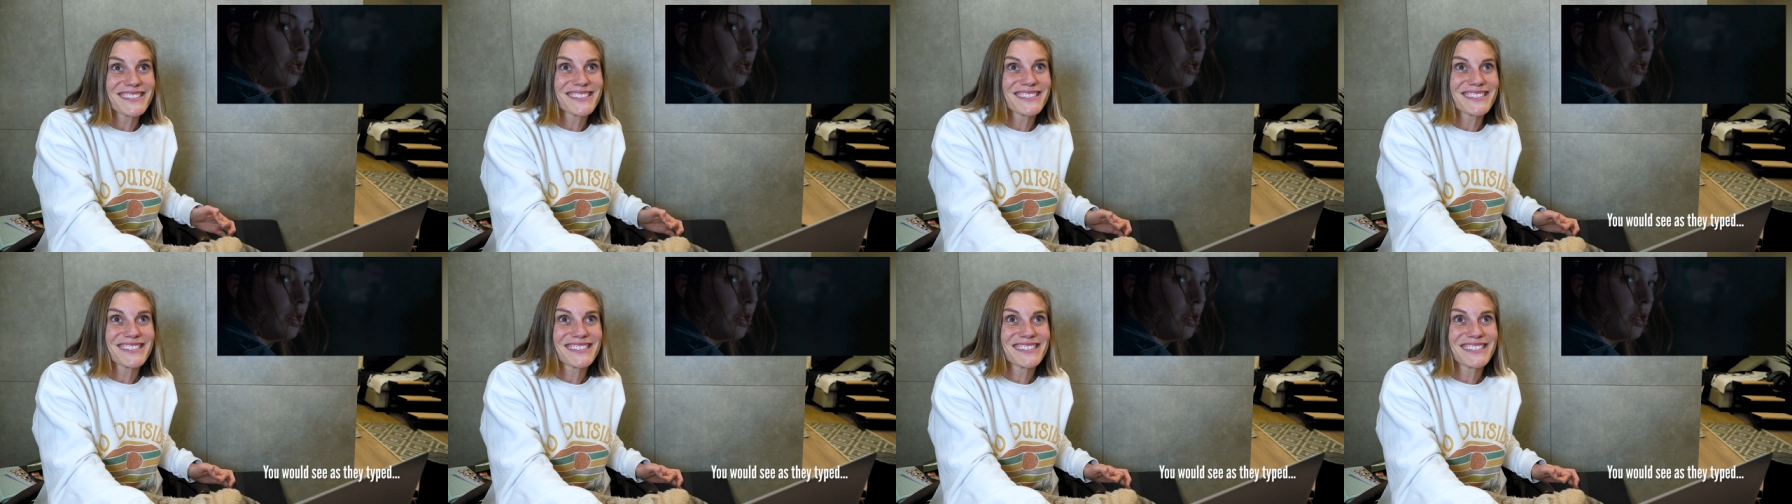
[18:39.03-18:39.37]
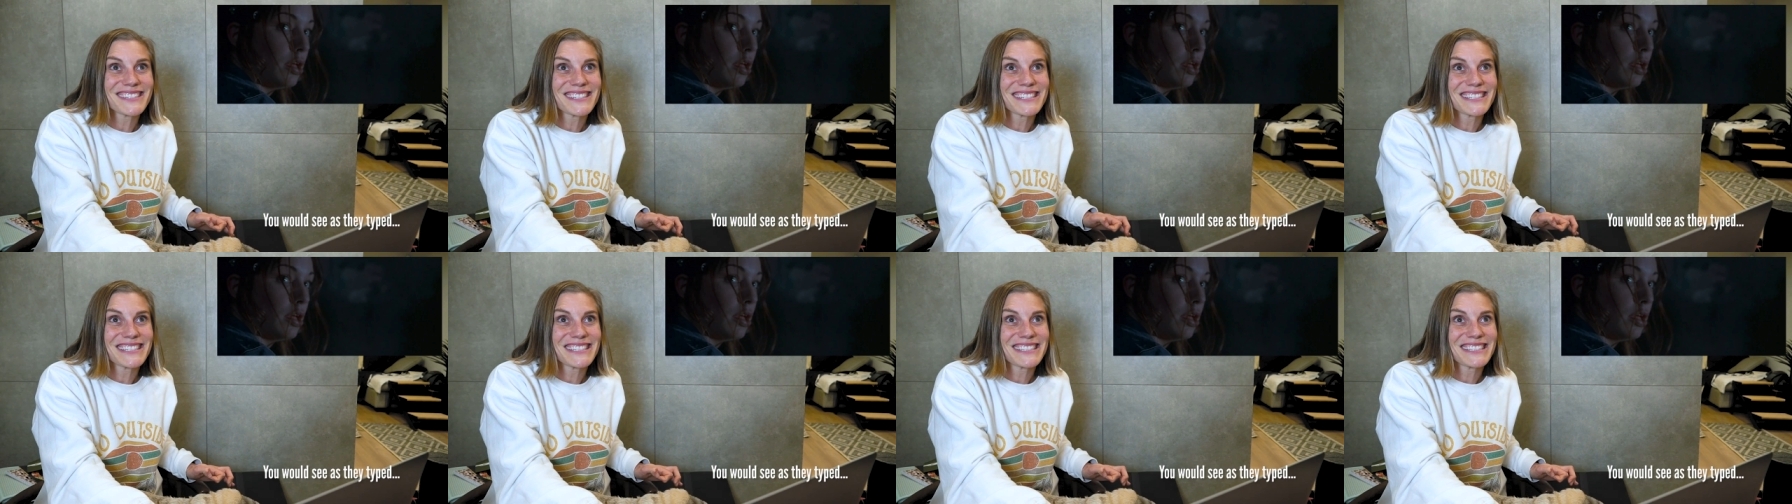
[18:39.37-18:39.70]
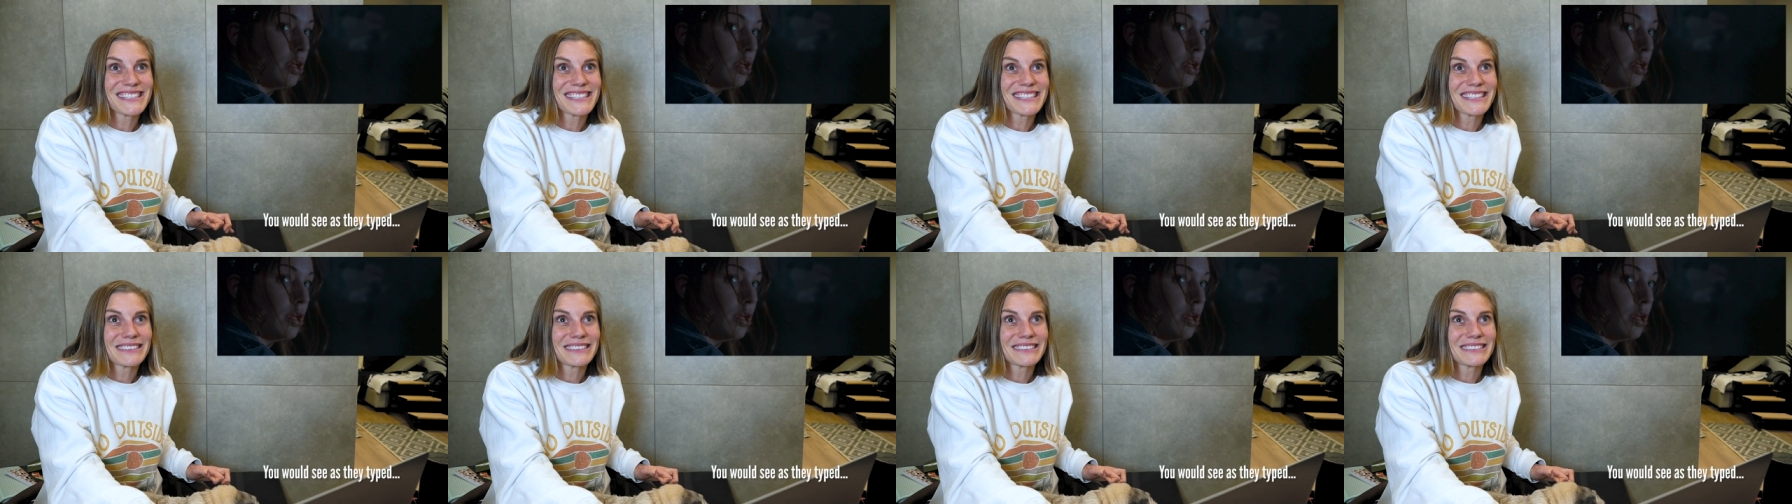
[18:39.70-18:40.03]
like you would
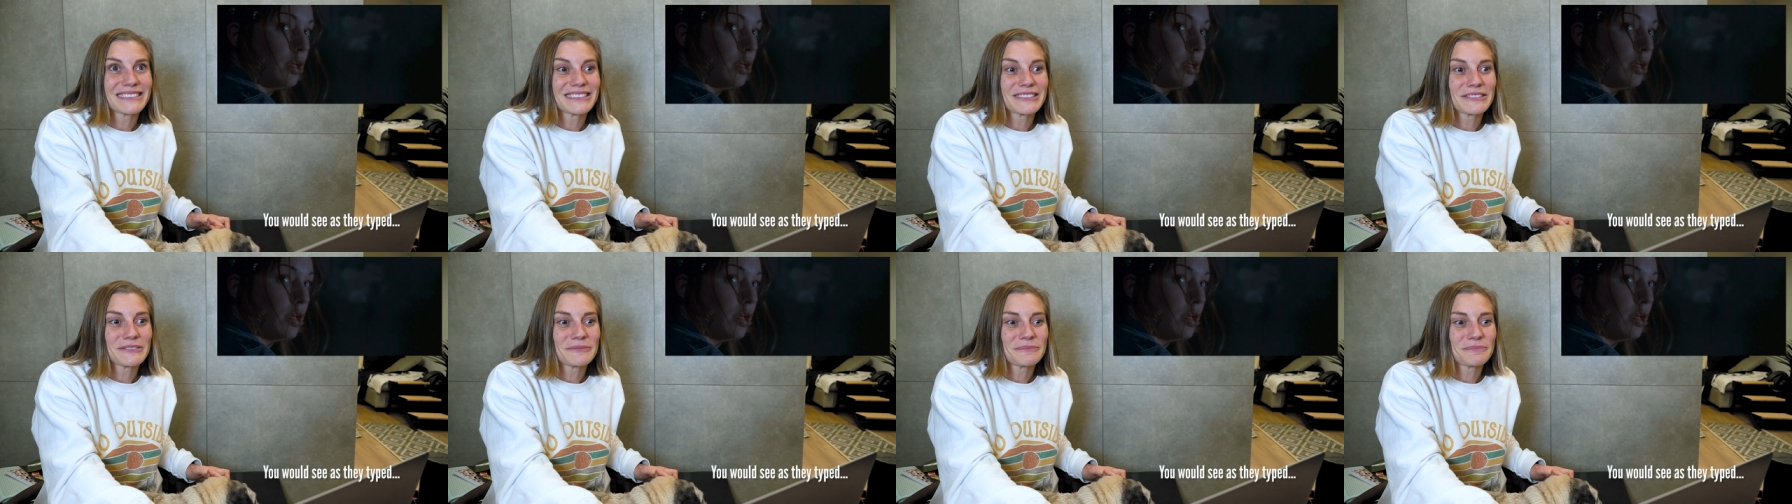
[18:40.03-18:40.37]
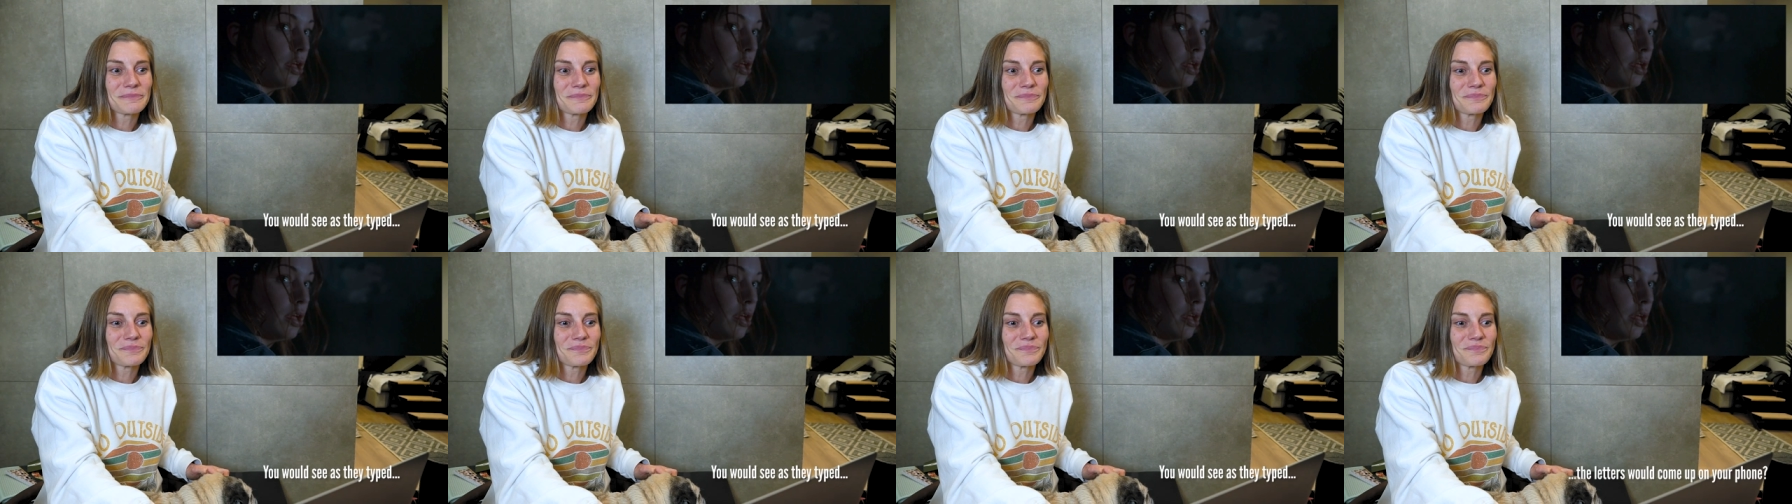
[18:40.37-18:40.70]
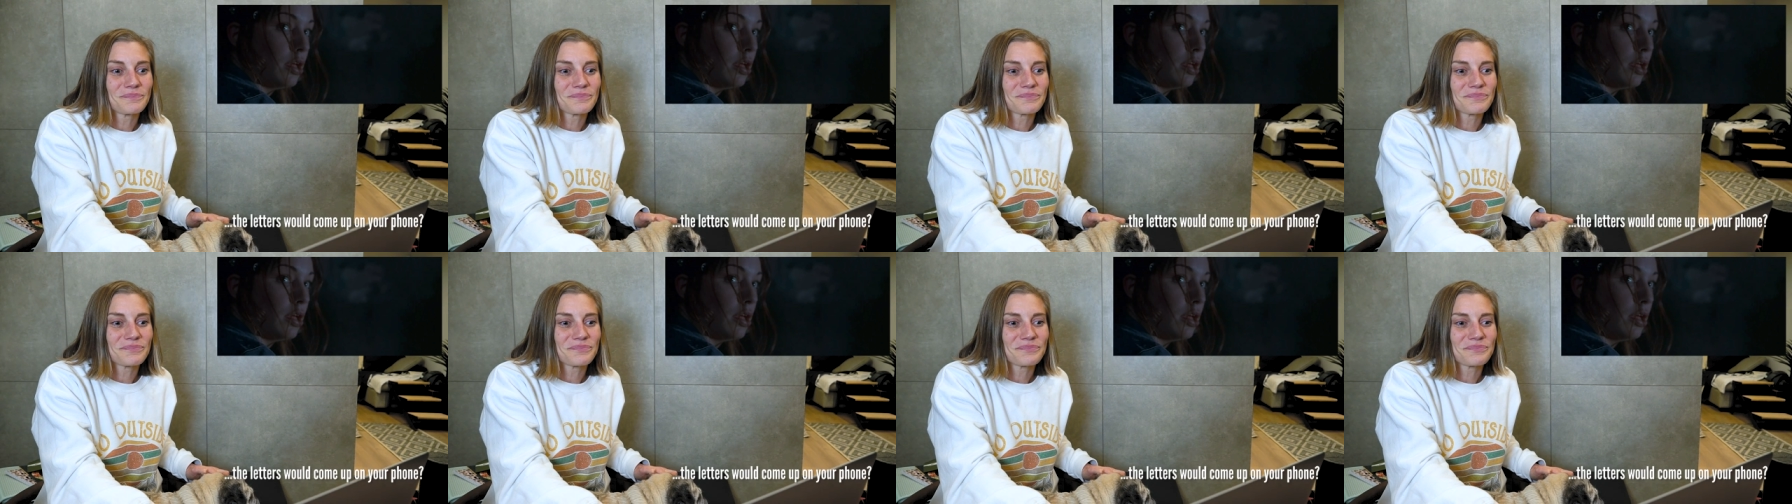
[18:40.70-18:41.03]
see as they type,
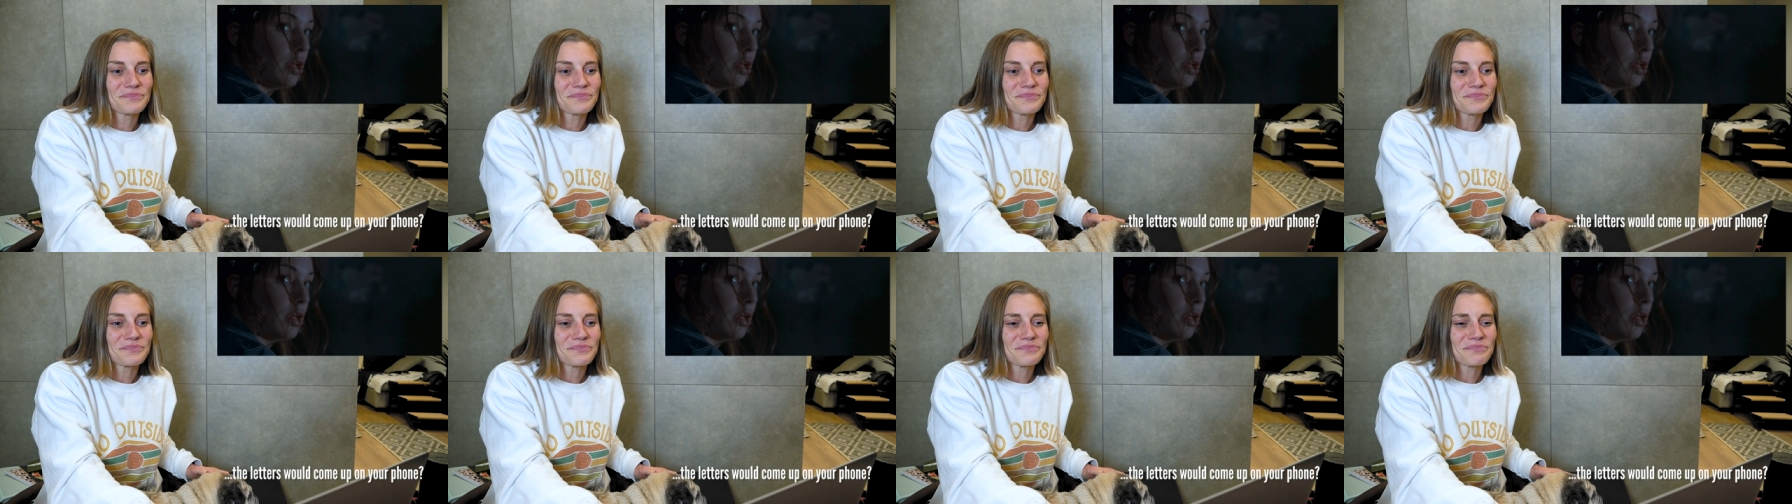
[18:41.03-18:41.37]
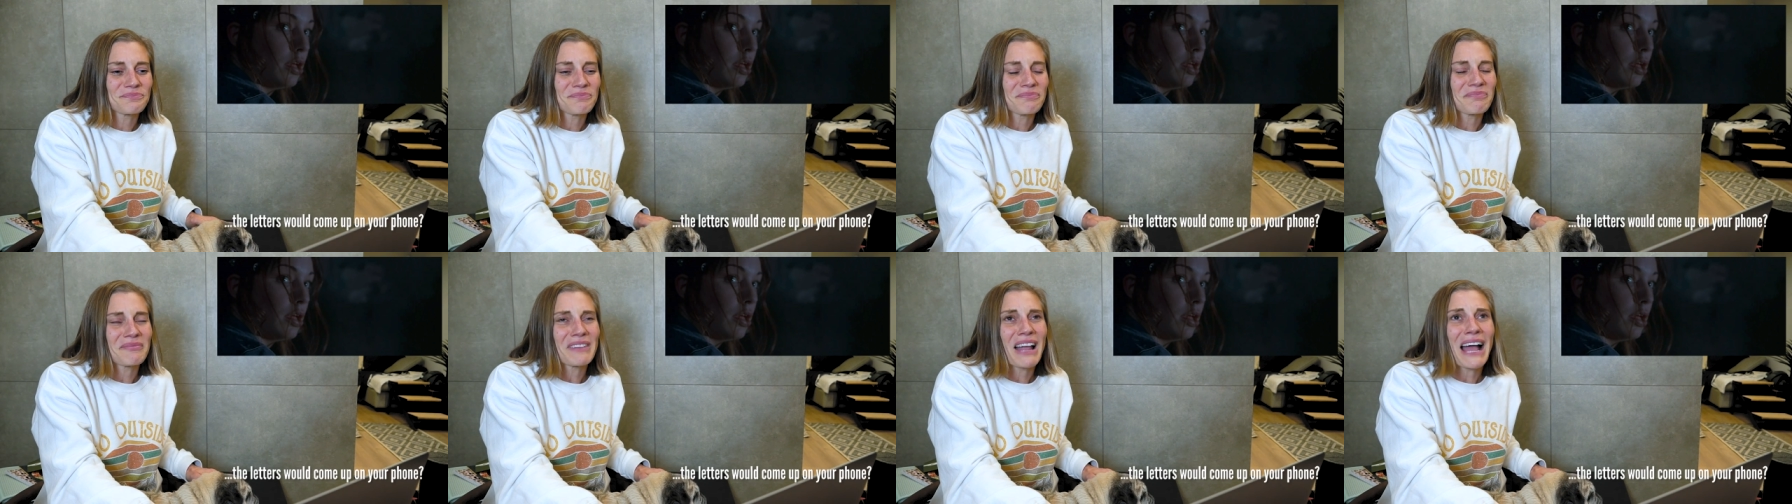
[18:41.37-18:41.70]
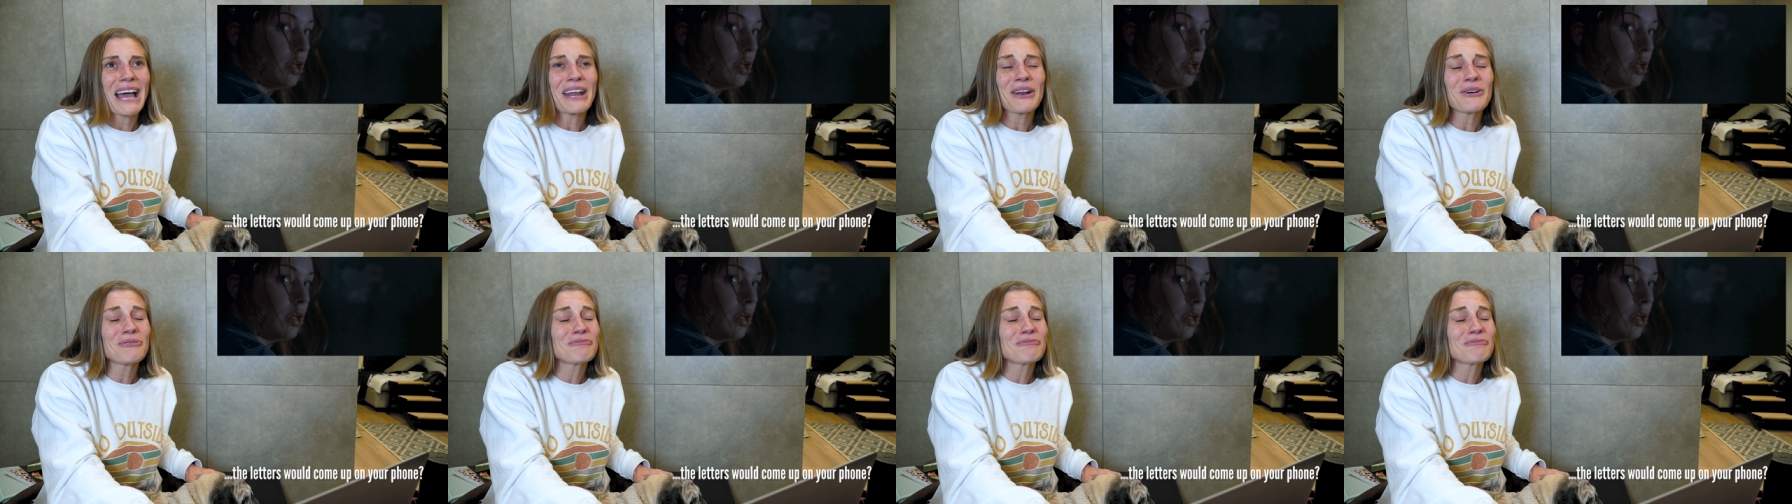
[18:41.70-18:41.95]
the letters would come up on your phone.